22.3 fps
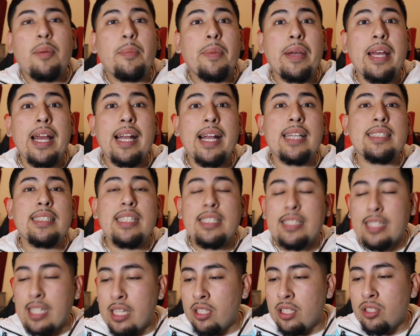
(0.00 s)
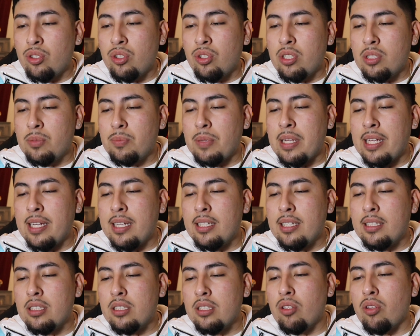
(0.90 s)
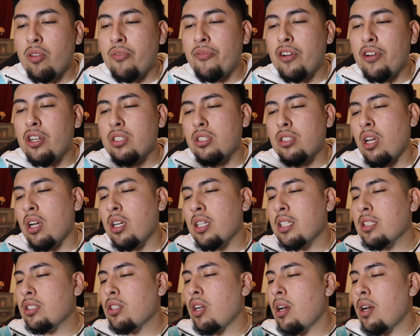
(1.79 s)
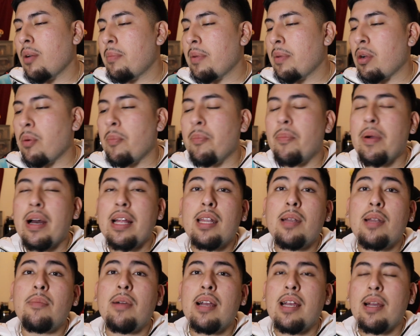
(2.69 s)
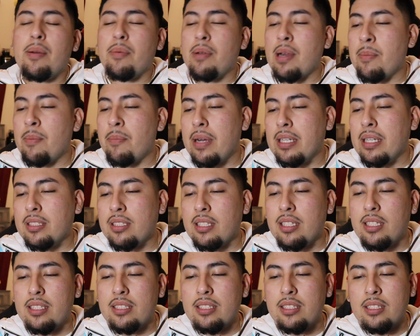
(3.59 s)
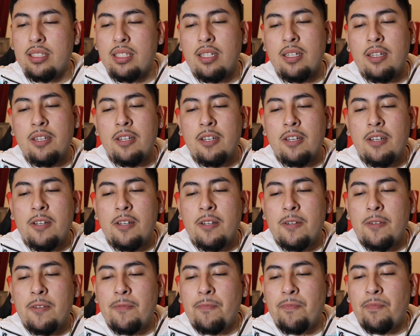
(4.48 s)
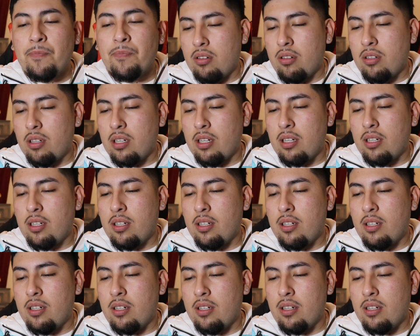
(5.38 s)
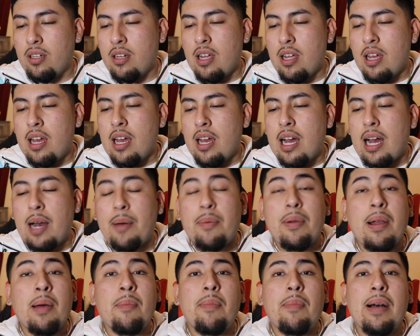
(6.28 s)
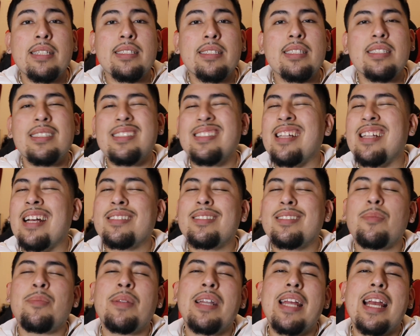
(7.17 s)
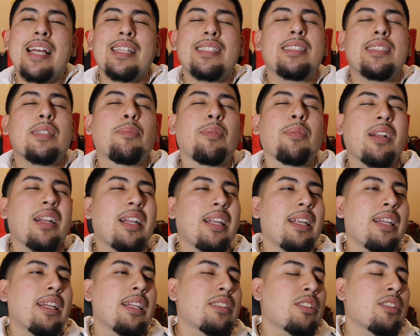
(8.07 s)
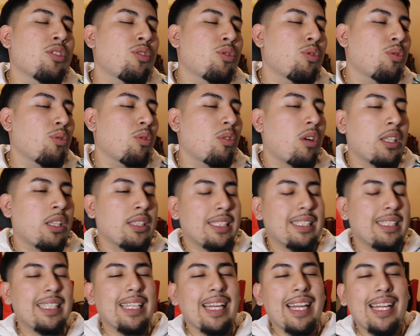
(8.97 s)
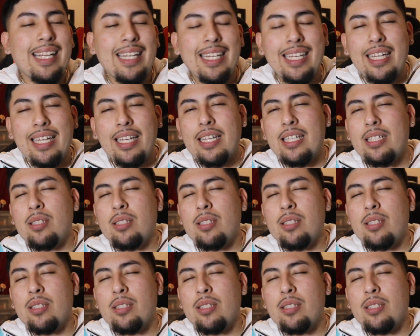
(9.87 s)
But yeah, guys, let's get into this playlist. So the first song is called Mi Compadre by Abraham Vazquez. Hold on. Abraham Vazquez is not somebody I typically listen to on the daily.